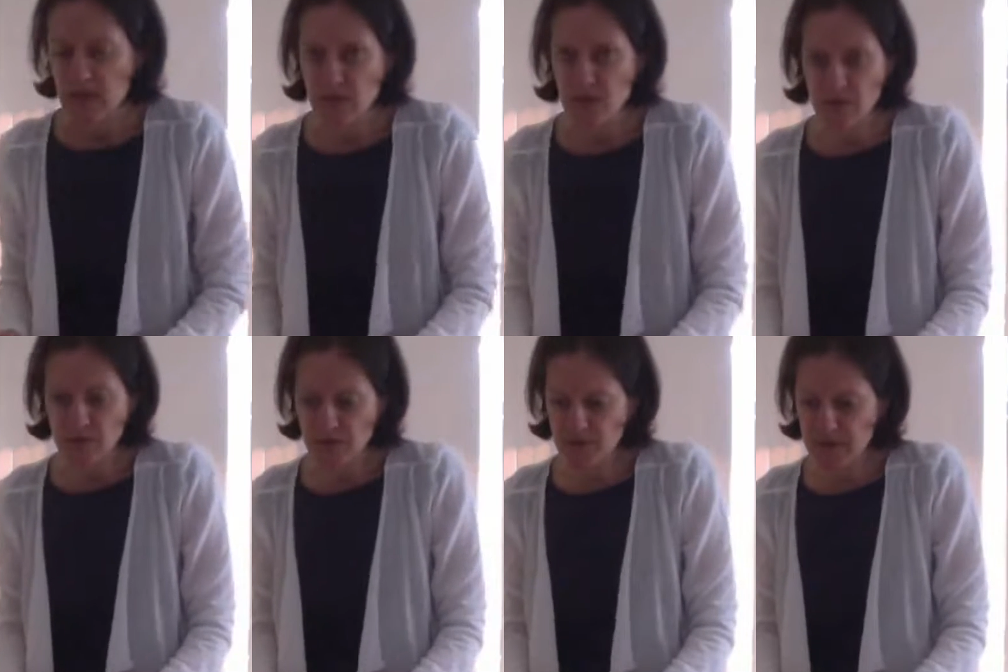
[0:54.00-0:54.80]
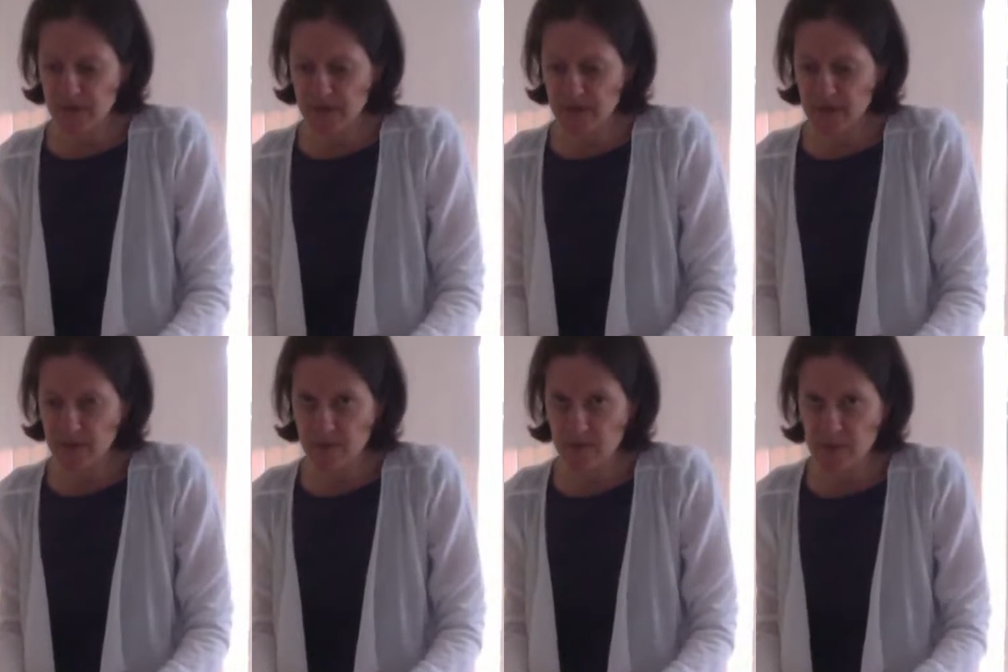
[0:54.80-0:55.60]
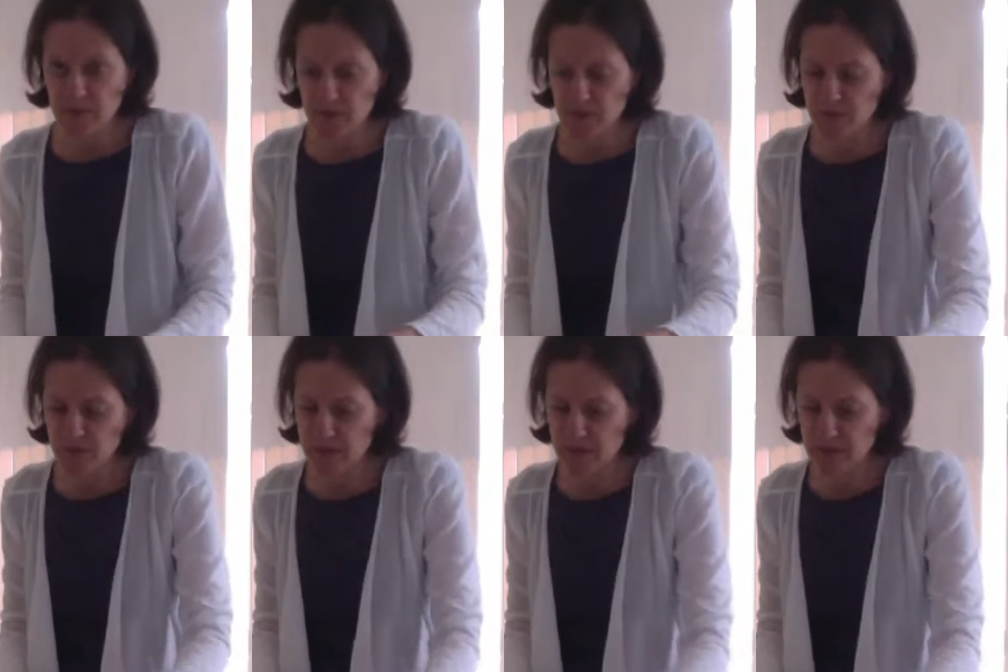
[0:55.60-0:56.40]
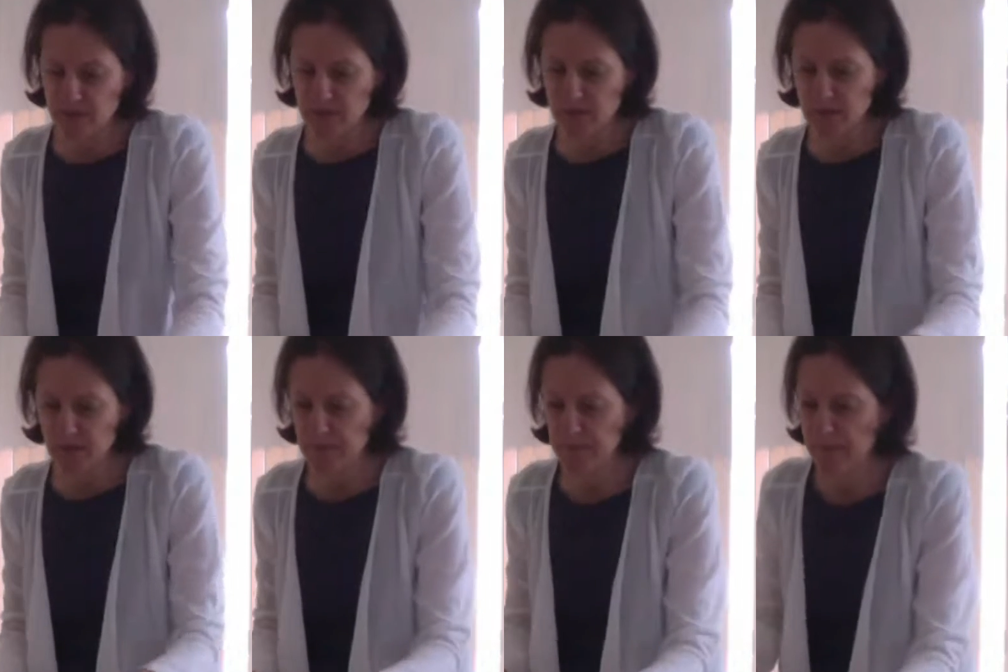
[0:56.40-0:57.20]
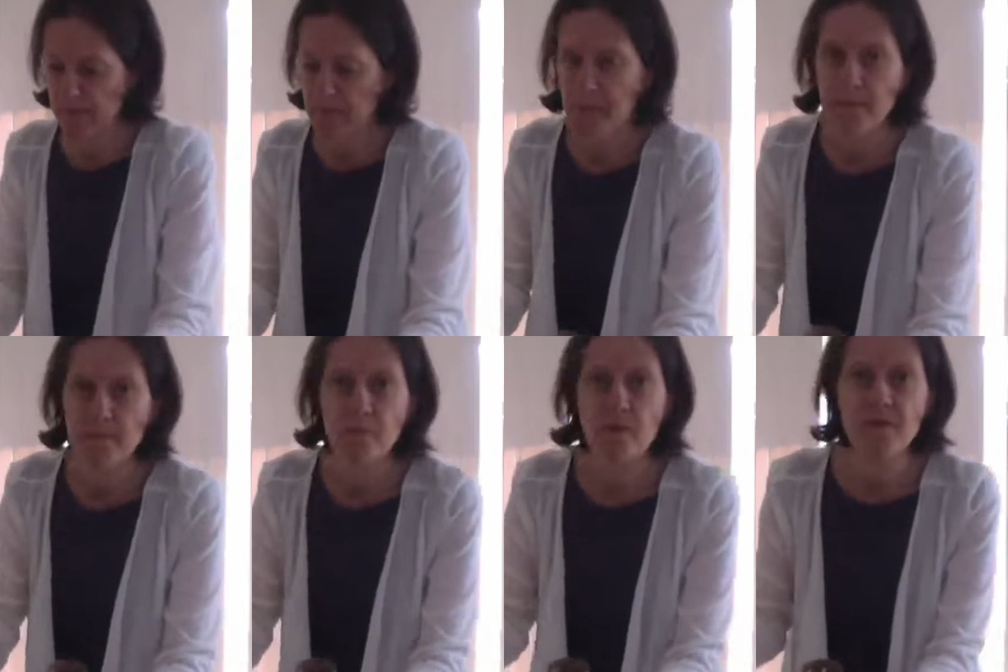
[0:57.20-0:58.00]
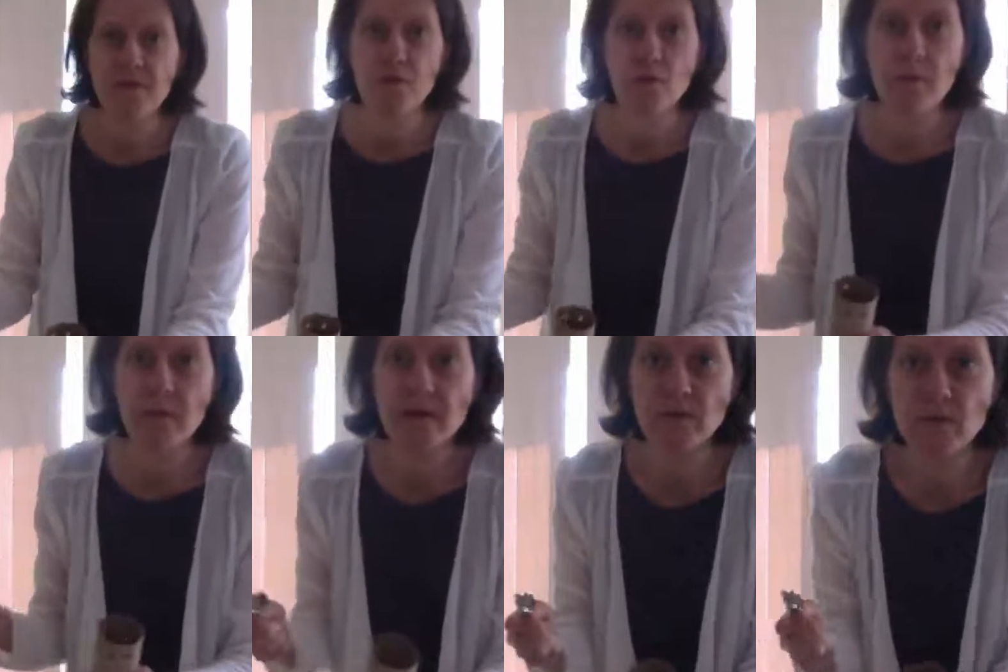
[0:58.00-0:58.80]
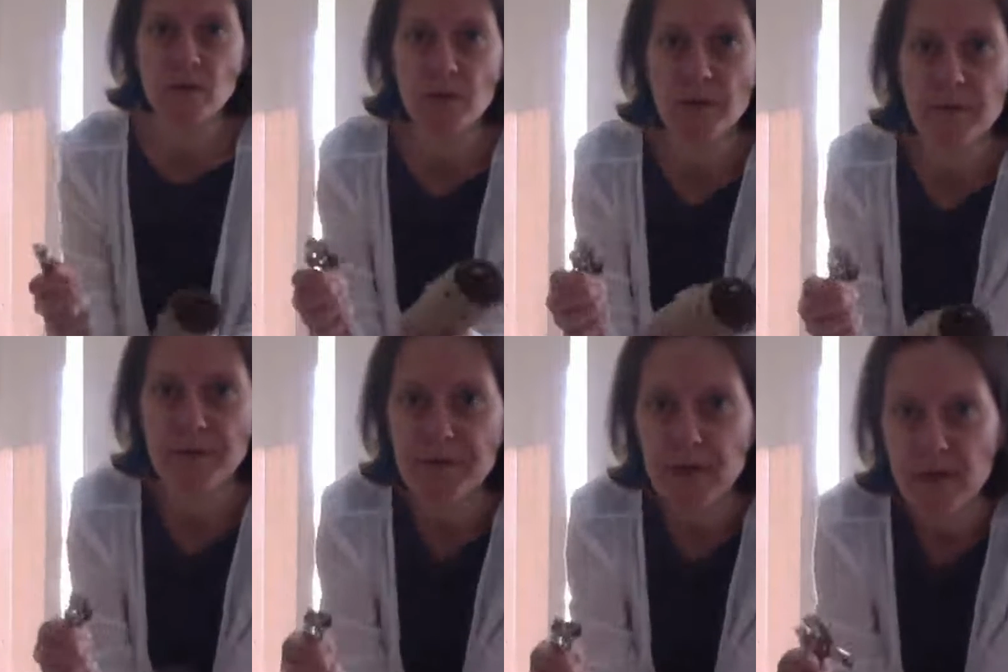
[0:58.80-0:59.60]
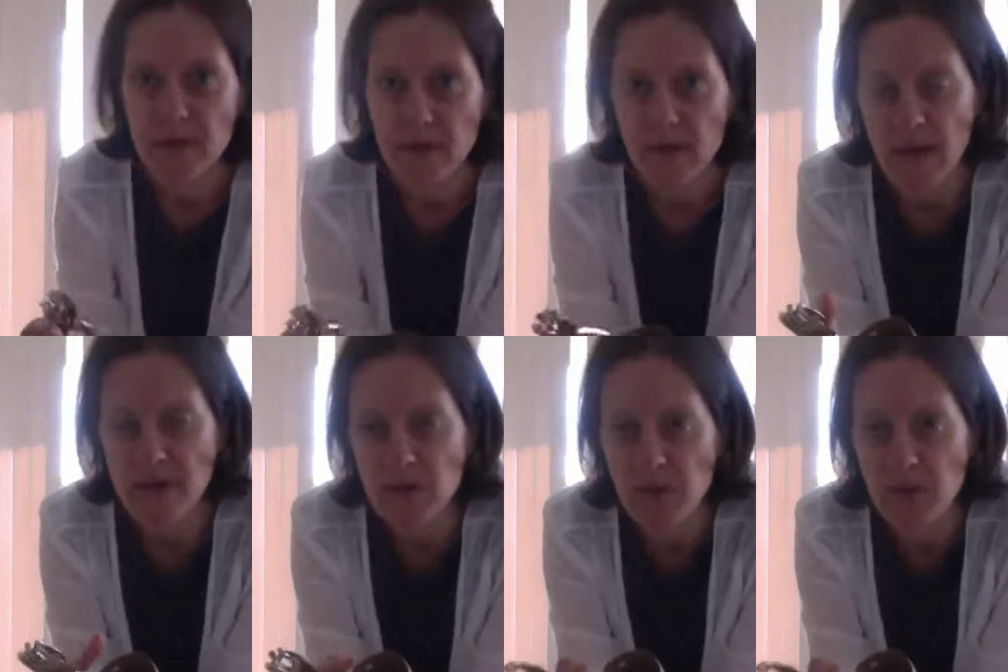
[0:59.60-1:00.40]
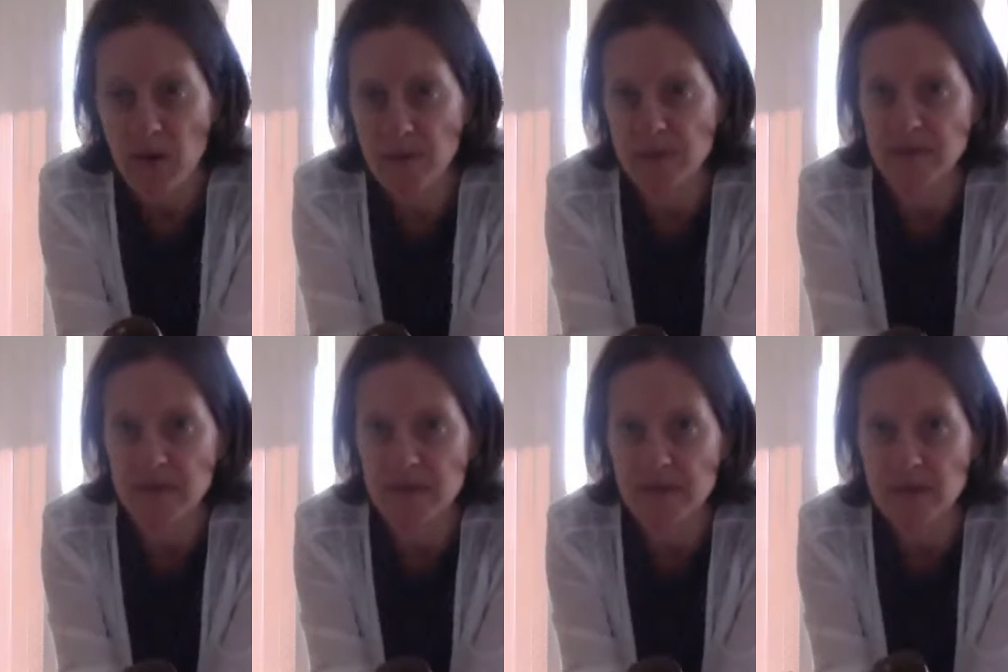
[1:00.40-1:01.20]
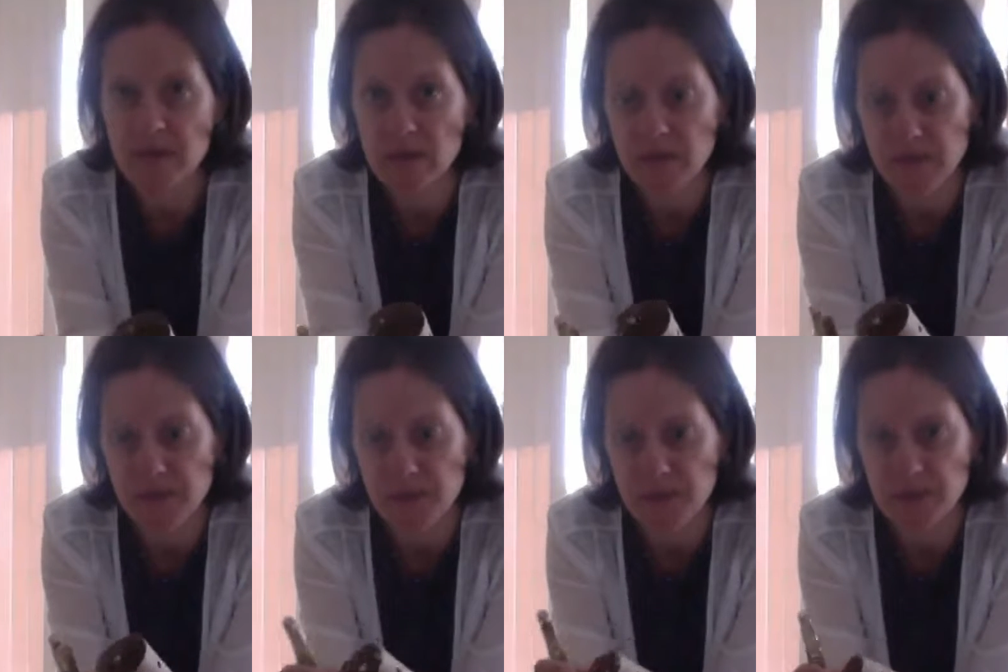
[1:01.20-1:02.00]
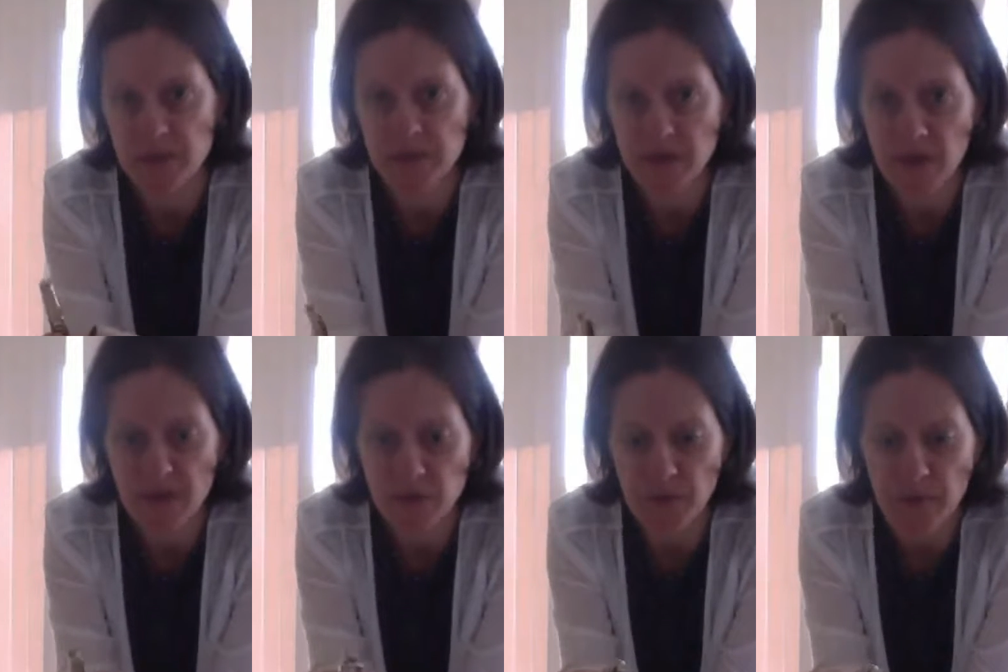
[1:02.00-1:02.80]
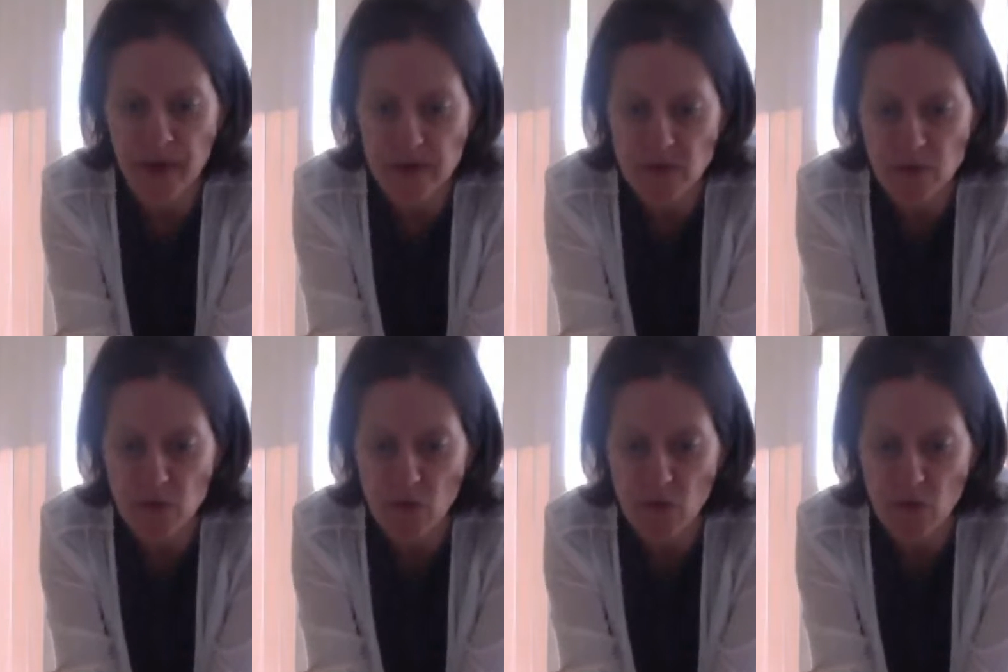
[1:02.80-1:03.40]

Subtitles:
So the first thing we're going to do is, with your hole punch, and this will probably be something the adults have to do, is that you have to punch